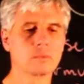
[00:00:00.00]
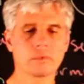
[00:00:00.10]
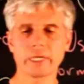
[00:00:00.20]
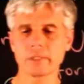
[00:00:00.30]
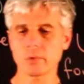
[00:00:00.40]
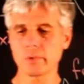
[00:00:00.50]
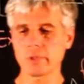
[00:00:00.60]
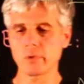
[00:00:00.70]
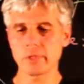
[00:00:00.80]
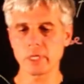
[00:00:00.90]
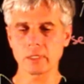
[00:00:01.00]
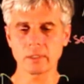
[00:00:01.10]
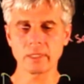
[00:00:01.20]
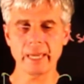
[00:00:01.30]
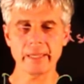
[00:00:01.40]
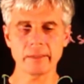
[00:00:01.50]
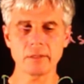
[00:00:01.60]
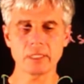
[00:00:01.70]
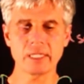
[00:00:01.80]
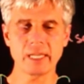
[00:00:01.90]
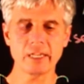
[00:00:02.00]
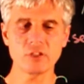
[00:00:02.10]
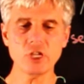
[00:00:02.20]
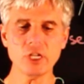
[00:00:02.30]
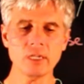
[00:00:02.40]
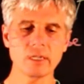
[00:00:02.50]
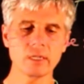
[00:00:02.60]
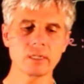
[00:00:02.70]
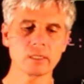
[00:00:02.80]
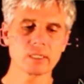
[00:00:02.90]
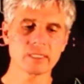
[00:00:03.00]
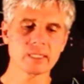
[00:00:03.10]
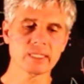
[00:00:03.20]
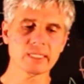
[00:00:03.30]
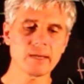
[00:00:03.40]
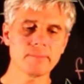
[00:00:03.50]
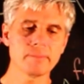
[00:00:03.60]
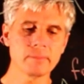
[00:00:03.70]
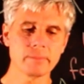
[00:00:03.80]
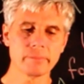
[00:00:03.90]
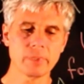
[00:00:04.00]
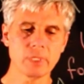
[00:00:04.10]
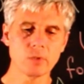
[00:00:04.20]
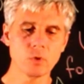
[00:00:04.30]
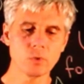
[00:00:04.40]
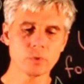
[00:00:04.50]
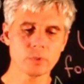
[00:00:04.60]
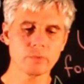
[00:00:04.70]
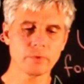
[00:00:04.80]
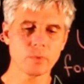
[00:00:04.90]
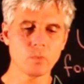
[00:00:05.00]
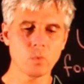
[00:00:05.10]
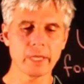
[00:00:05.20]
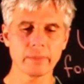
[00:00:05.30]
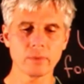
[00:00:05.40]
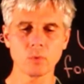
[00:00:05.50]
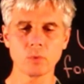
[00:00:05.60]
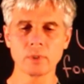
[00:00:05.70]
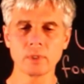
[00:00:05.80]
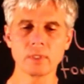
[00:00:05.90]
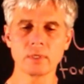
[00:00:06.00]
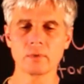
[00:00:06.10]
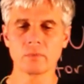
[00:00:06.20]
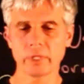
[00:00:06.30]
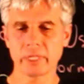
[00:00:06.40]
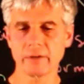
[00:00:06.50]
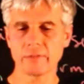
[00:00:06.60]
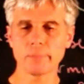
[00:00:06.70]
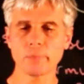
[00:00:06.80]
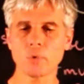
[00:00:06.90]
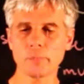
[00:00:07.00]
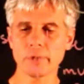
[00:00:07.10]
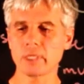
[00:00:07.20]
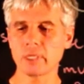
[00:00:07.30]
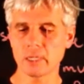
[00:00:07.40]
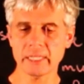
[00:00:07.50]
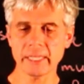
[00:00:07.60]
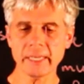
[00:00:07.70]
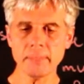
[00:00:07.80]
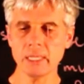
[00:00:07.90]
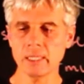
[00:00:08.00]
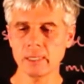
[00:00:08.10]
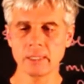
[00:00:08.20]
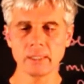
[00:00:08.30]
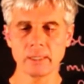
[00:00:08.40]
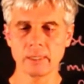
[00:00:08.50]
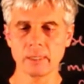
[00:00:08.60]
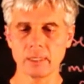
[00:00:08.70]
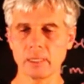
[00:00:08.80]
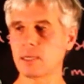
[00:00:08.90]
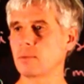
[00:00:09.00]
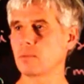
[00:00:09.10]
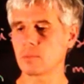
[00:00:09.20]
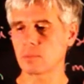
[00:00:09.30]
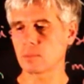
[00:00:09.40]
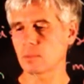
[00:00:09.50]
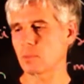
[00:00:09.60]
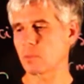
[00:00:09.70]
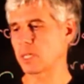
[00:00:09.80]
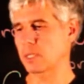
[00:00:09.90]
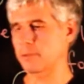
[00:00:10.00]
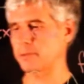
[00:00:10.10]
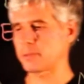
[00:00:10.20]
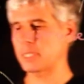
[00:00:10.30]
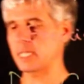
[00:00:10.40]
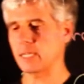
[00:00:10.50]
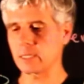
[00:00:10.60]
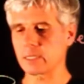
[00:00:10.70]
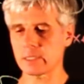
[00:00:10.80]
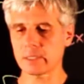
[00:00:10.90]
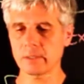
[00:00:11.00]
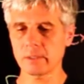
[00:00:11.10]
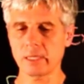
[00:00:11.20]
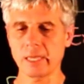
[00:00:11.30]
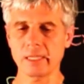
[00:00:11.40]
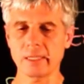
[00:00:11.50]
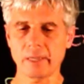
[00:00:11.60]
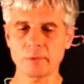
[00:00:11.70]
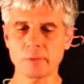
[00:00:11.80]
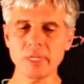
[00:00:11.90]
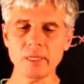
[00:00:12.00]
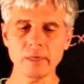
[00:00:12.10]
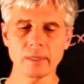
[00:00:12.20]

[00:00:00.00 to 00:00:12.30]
right? So we know that the entry Cij is the sum p goes from 1 to whatever appropriate index m. Well, if C is A times B,